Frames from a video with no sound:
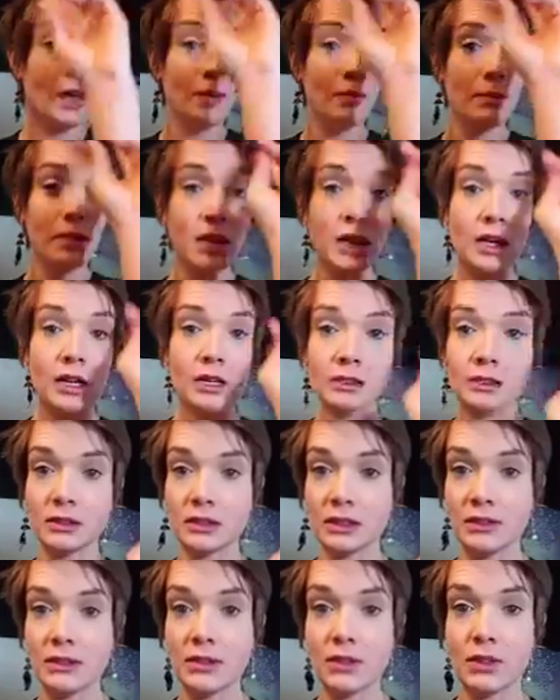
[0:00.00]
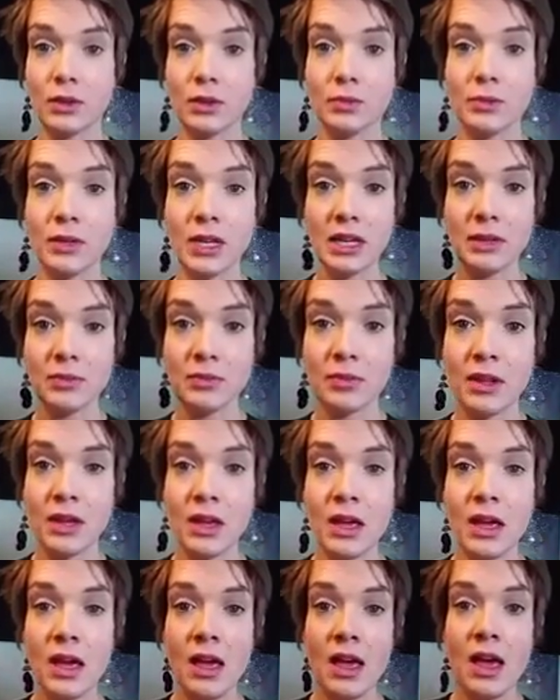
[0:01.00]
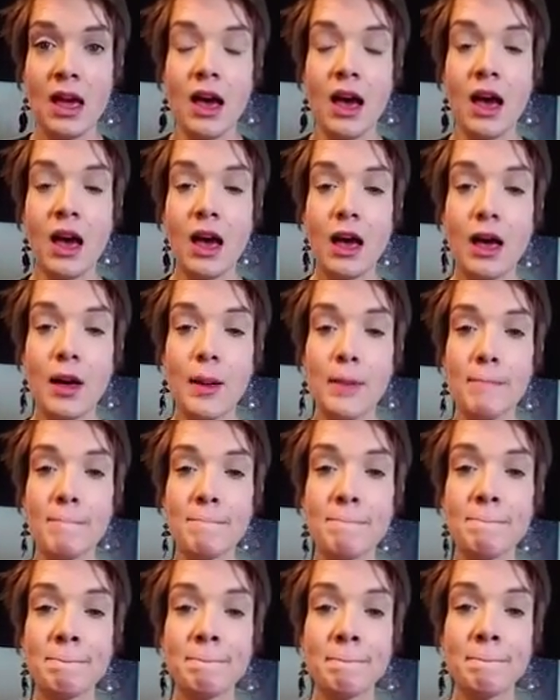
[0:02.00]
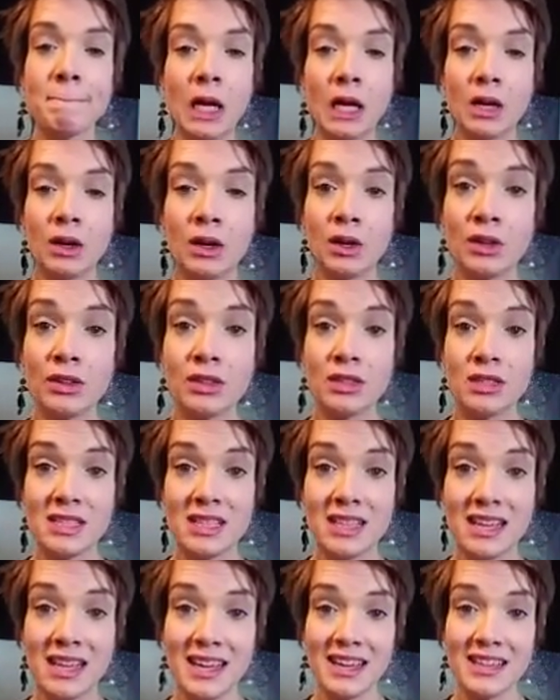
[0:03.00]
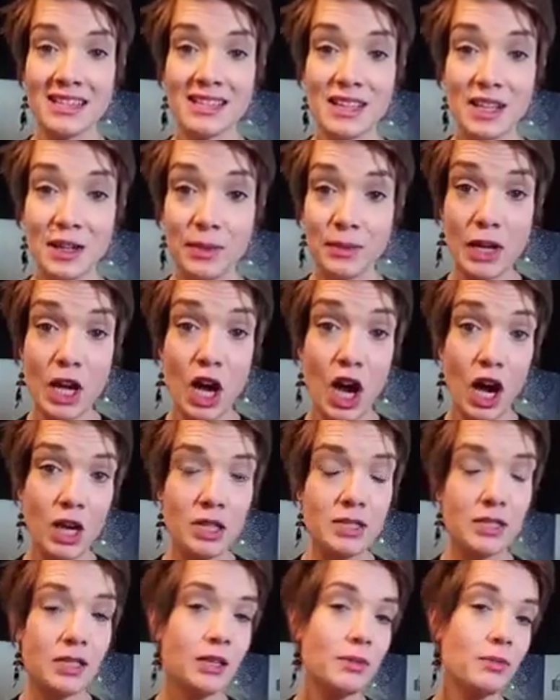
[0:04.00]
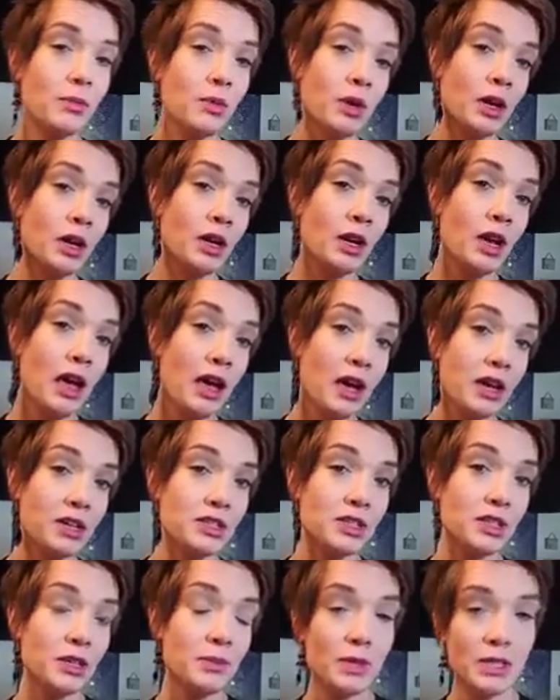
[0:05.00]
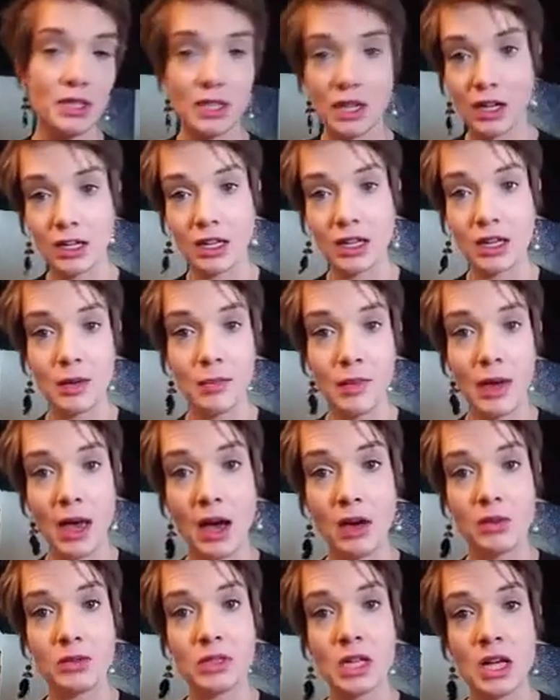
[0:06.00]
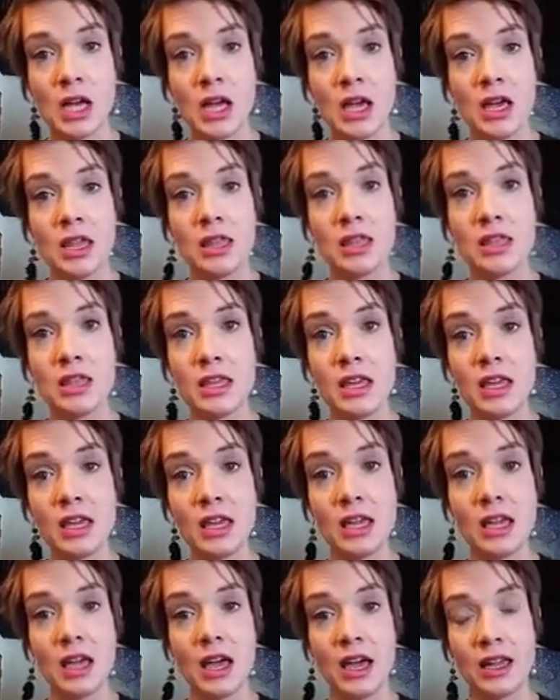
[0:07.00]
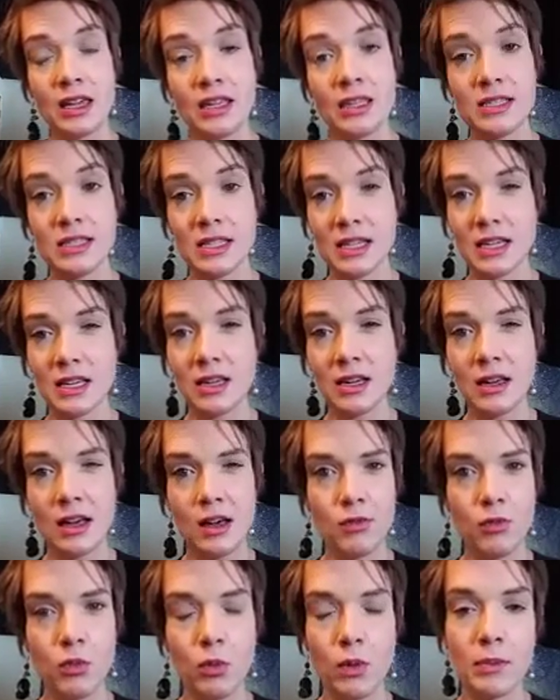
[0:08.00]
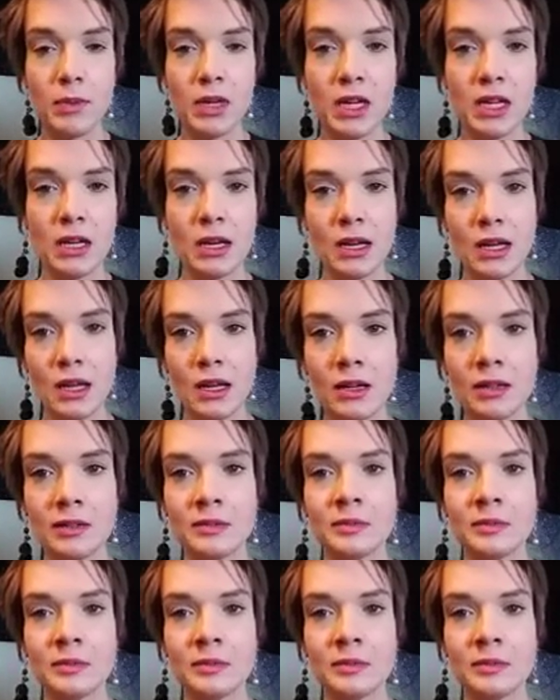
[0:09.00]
I'm here, even though I'm late. Today is going to be awesome. We're going to actually be talking about the idea of women